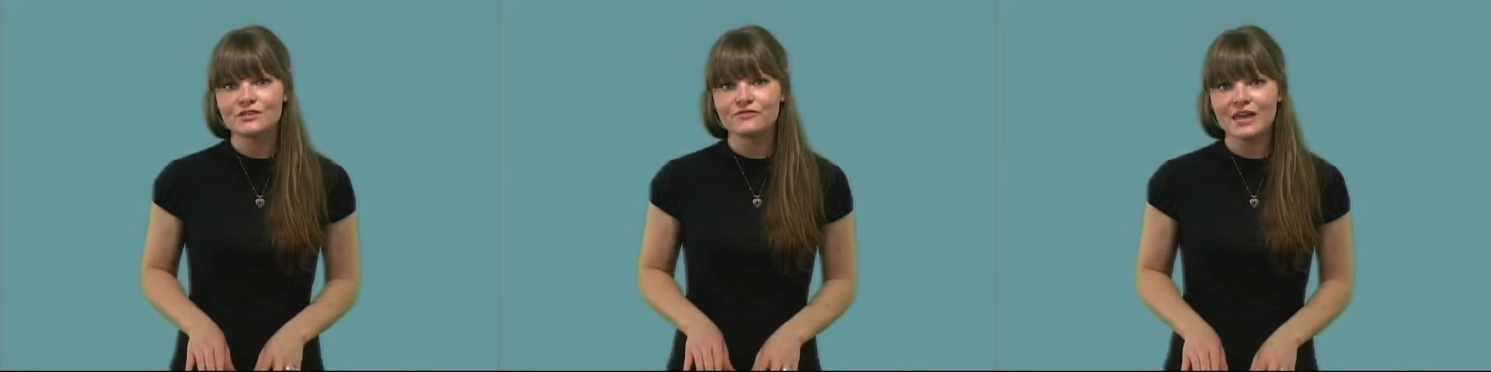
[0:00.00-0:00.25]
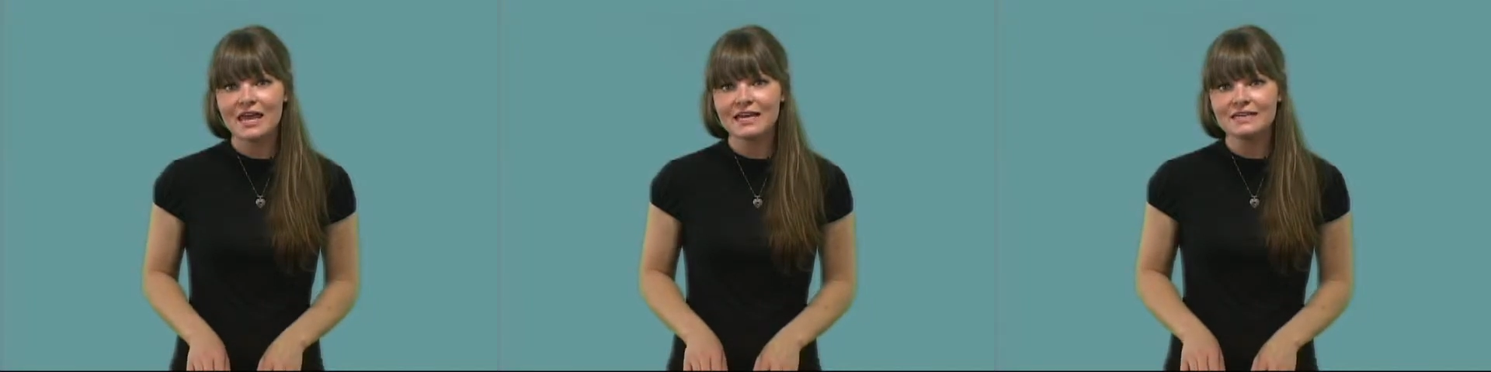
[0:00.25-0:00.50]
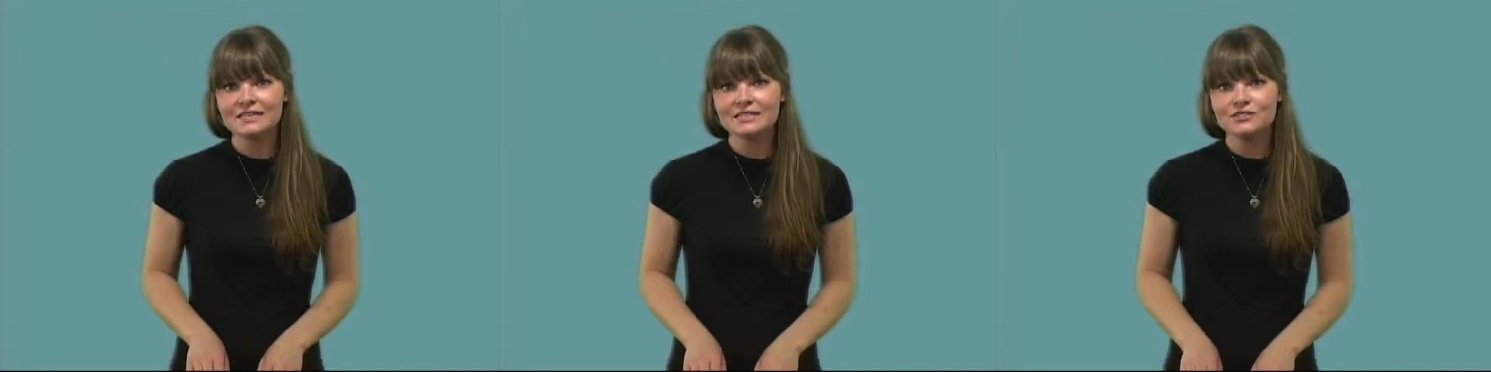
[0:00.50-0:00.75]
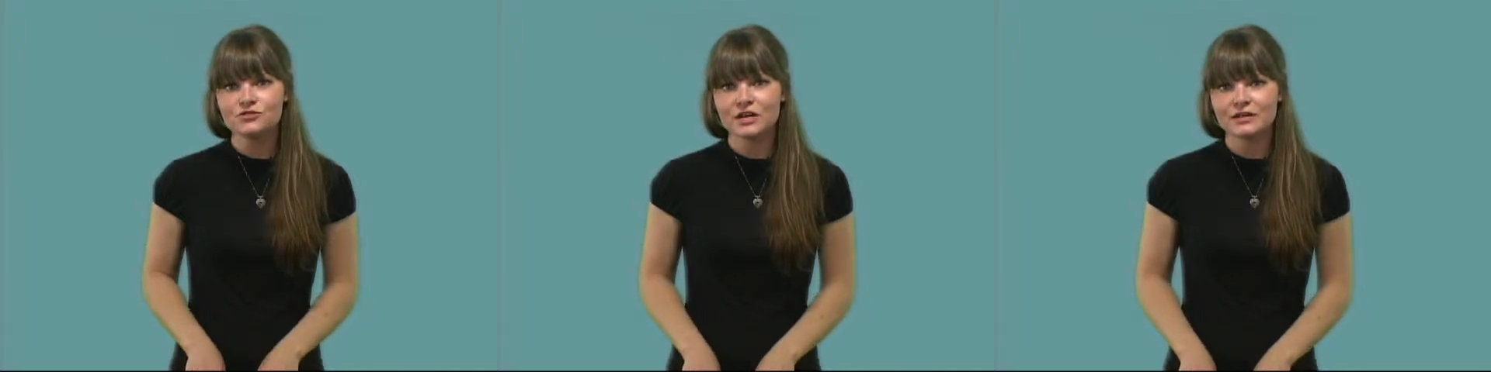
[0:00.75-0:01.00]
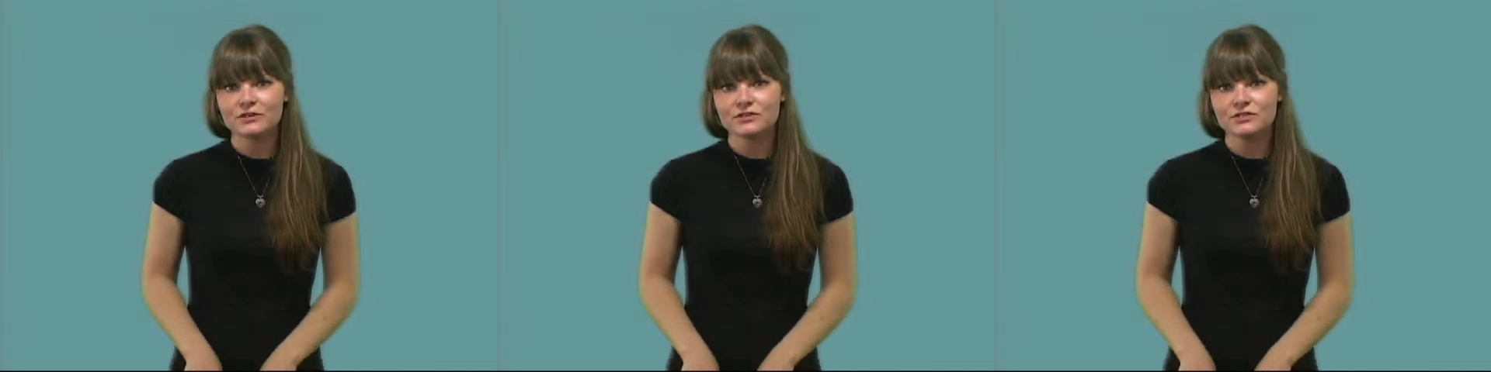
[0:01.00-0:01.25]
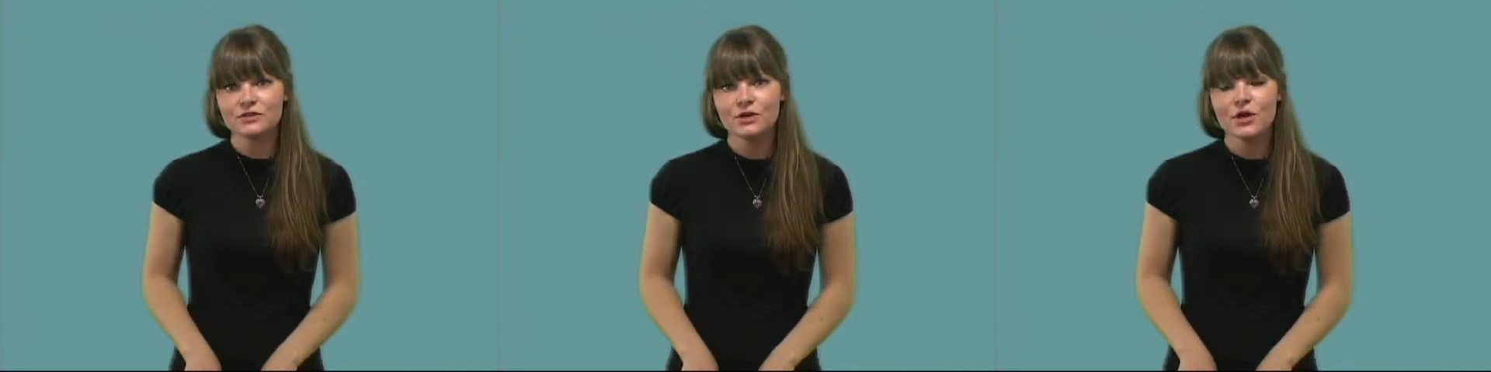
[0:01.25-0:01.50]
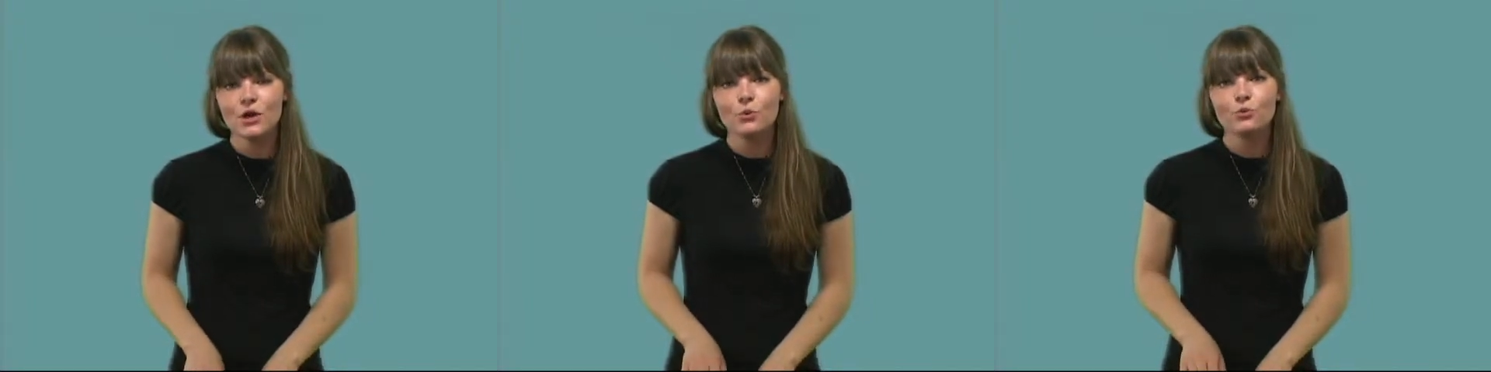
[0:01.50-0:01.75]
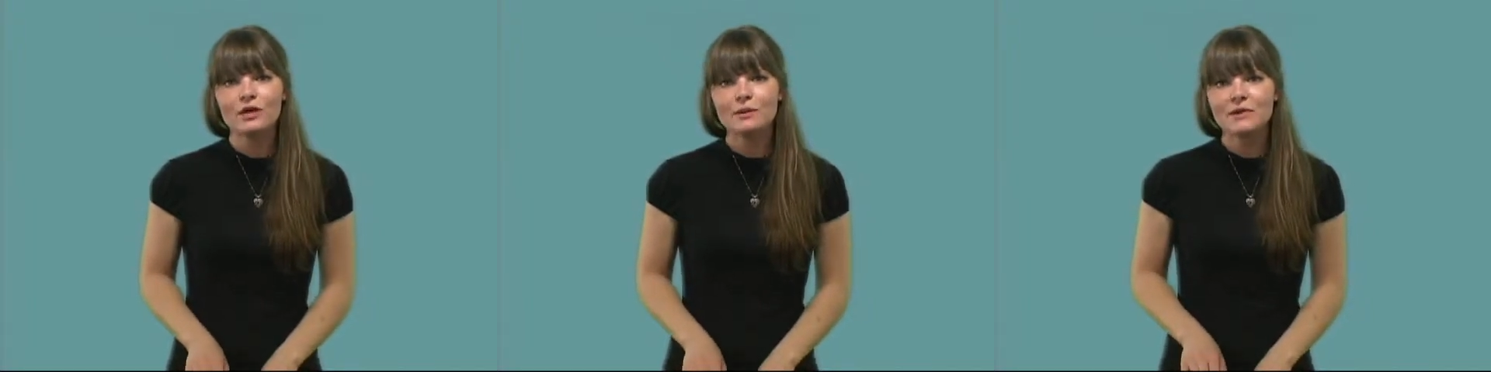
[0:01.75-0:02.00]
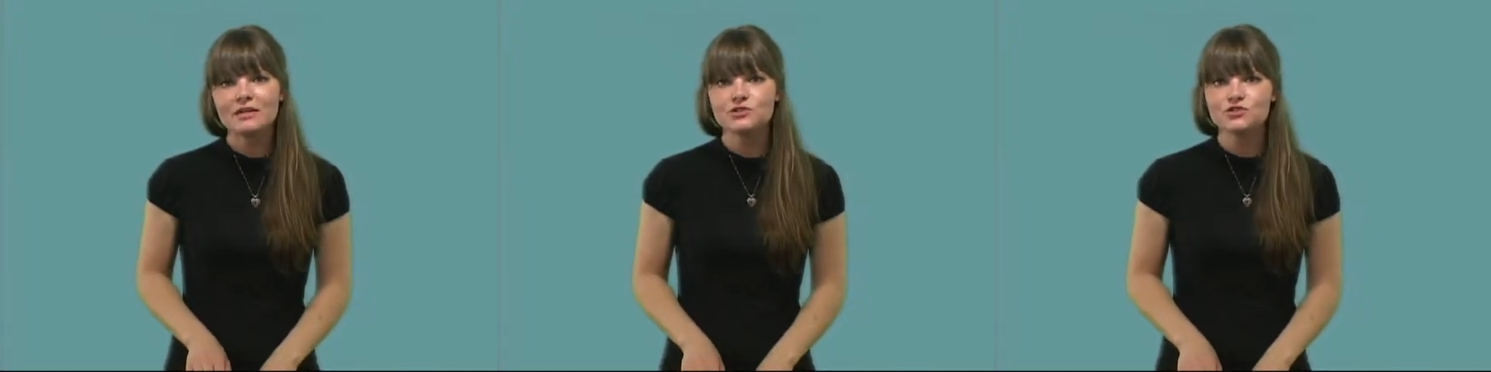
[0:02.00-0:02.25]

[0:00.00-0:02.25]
of AED trainers, we made